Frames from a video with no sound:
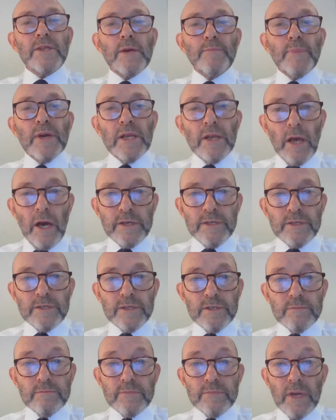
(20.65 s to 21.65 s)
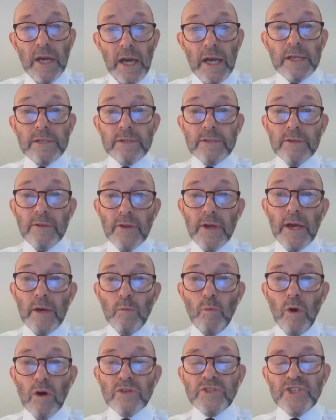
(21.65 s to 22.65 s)
there be light," and there
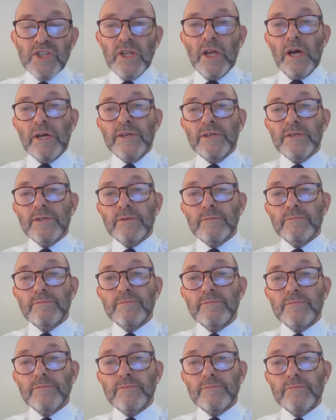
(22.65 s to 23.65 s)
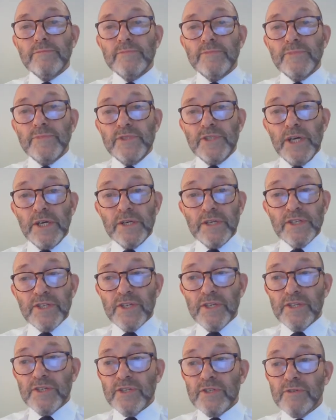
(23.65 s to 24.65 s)
was light.
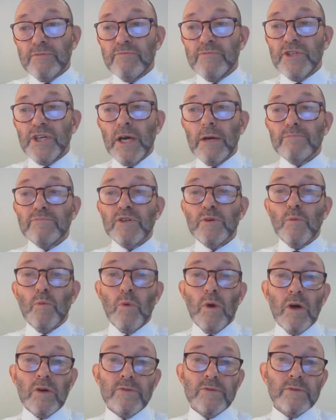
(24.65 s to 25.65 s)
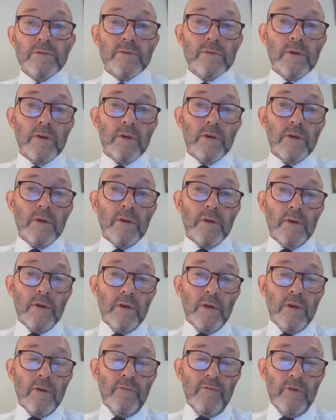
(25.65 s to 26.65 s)
Genesis chapter 1,
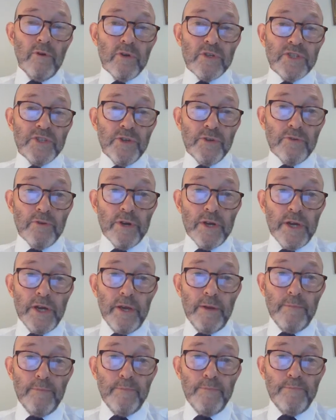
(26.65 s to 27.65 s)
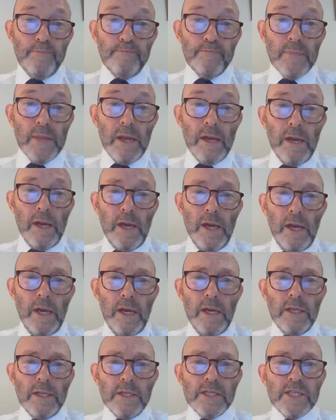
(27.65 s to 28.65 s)
verse 3.
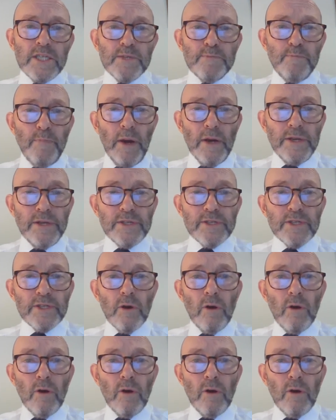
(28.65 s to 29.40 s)
In spite